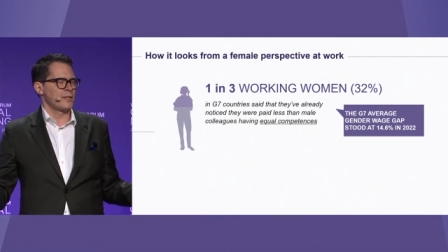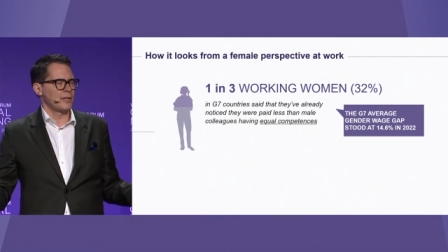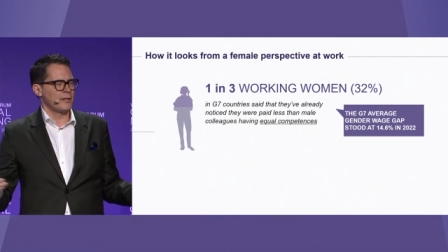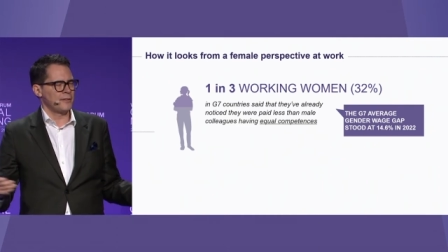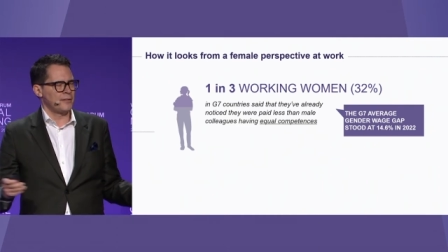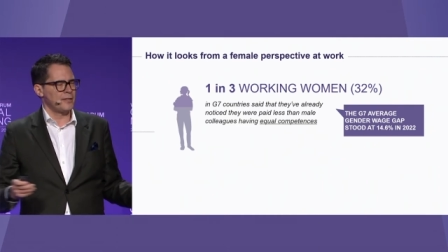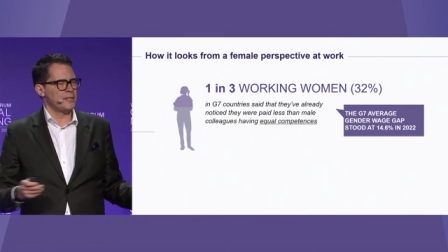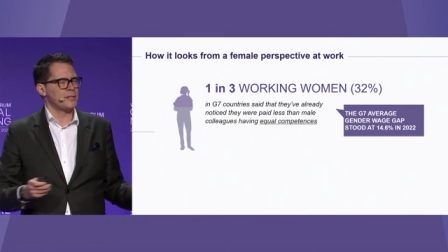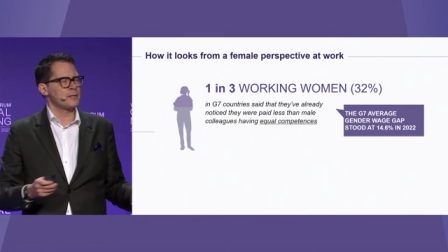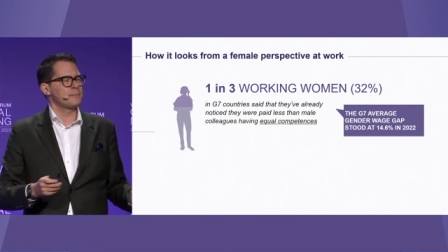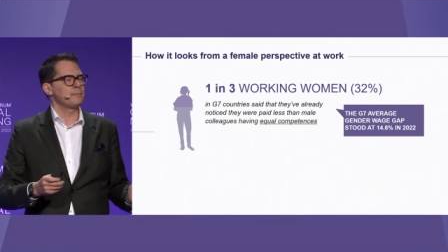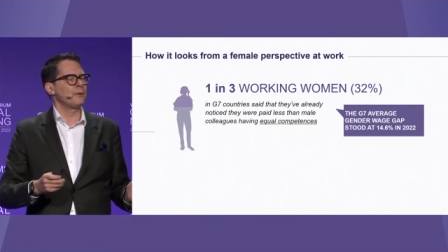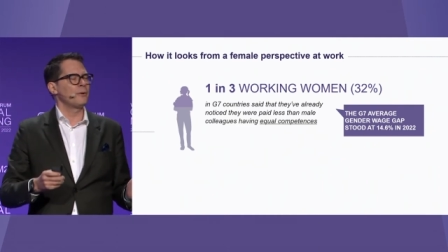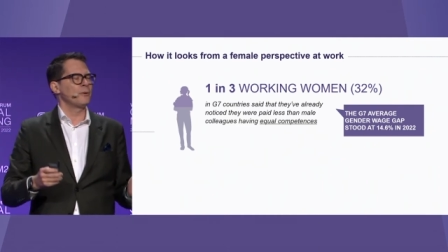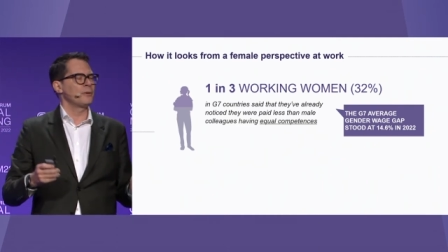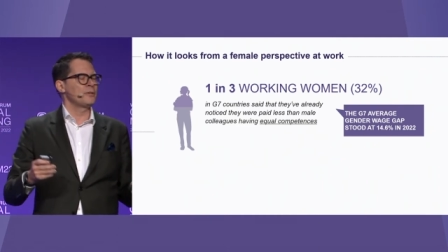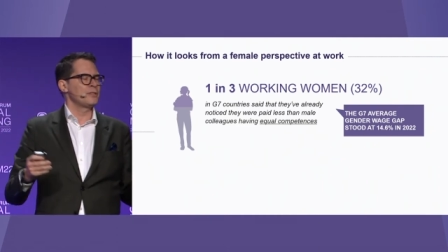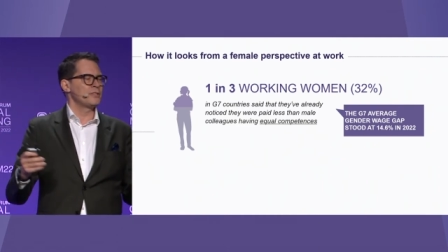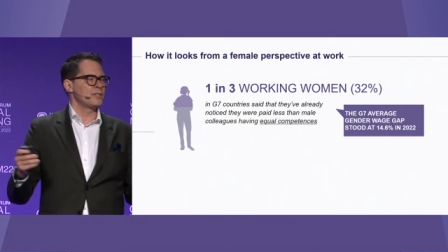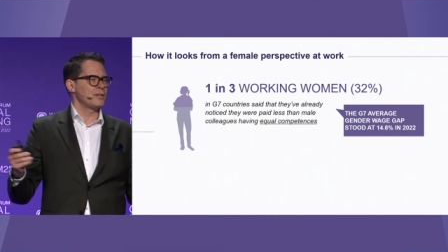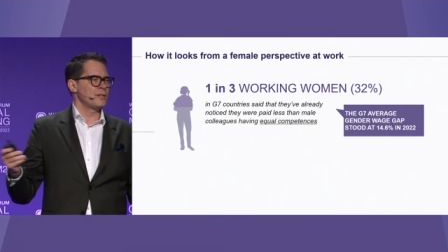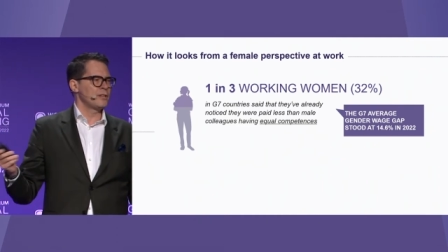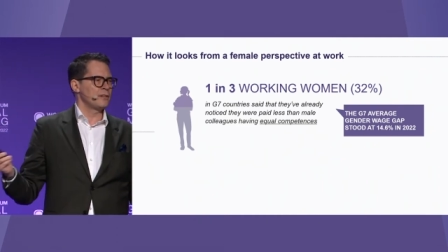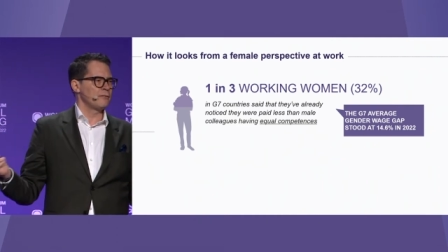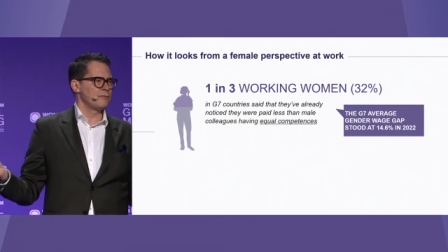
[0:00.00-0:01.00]
at this
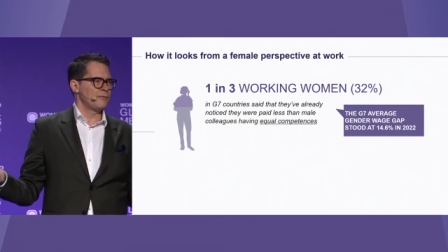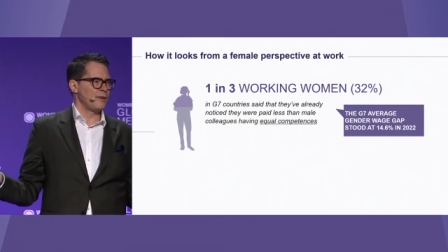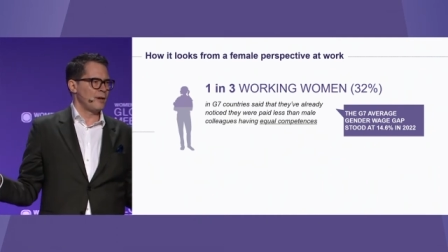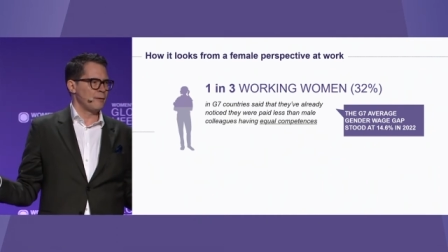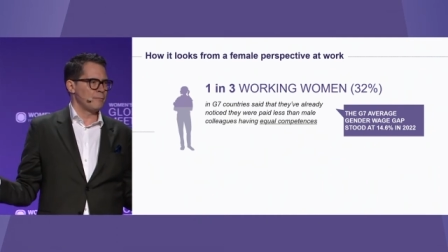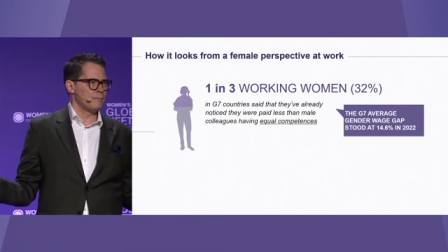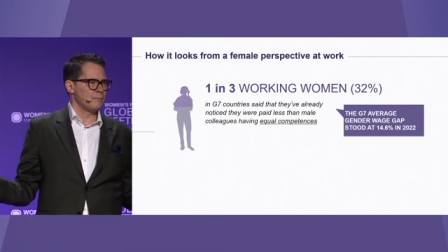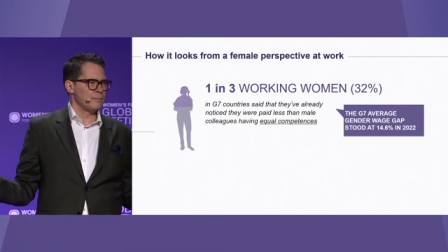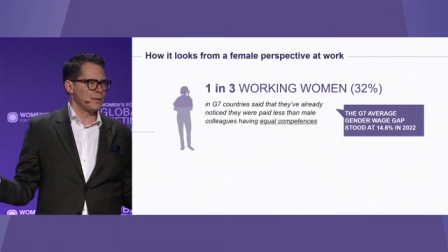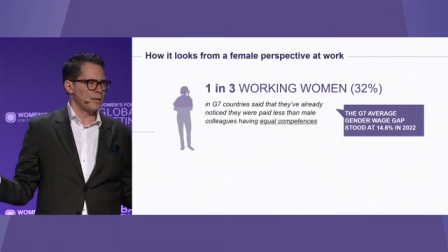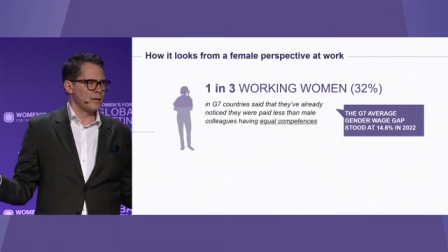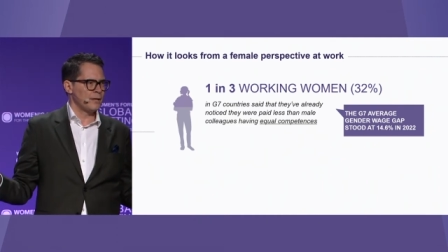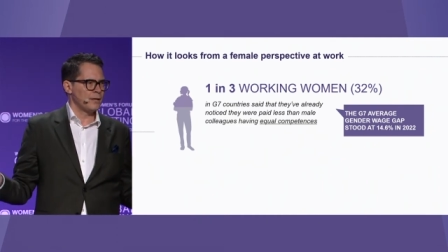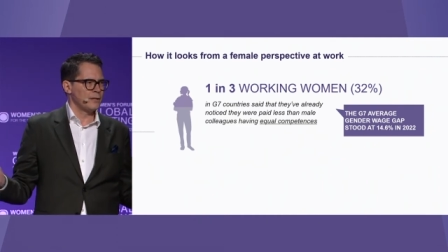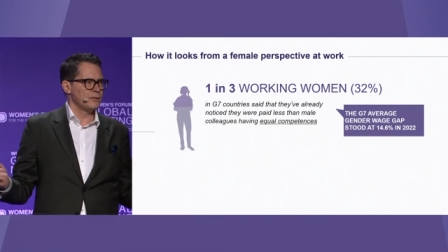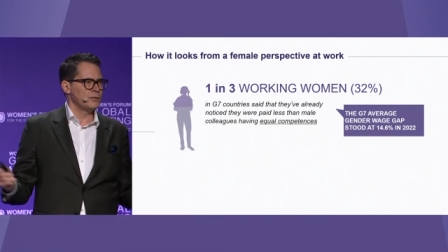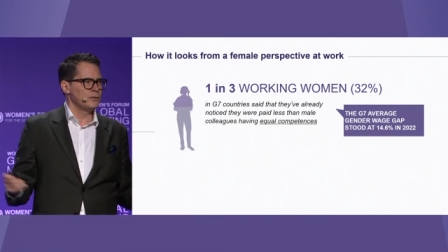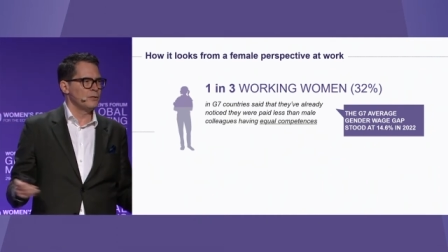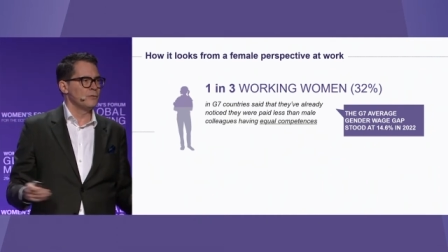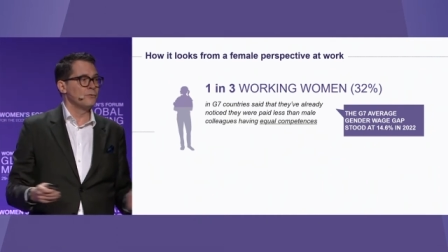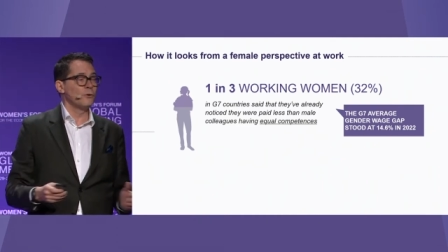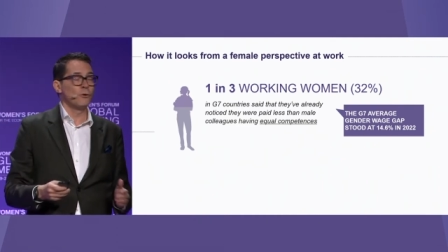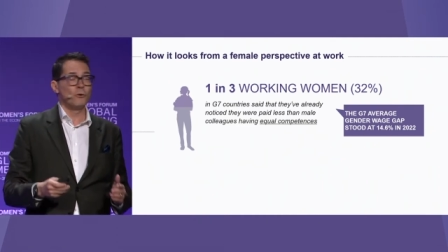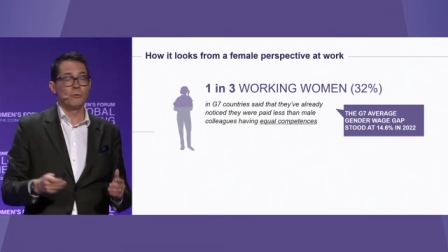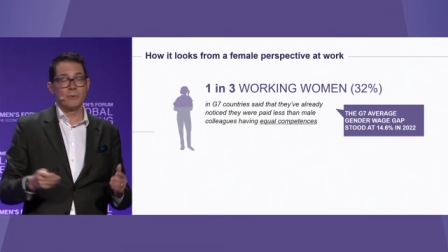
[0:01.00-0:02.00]
point in November,
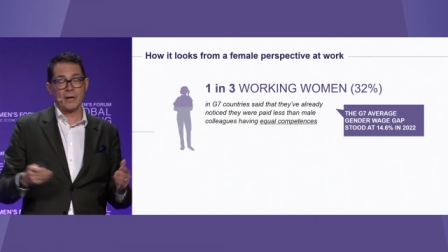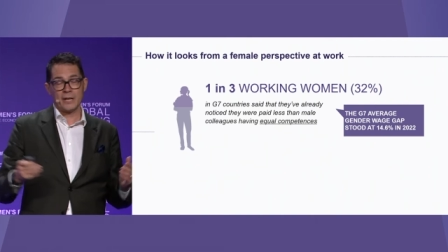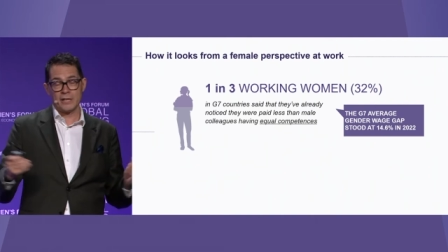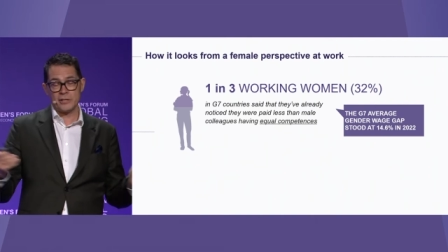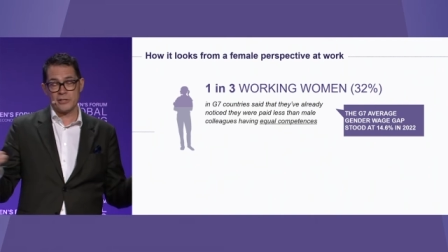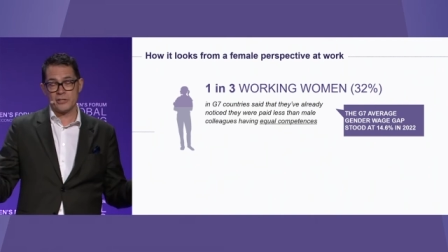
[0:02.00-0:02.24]
you've already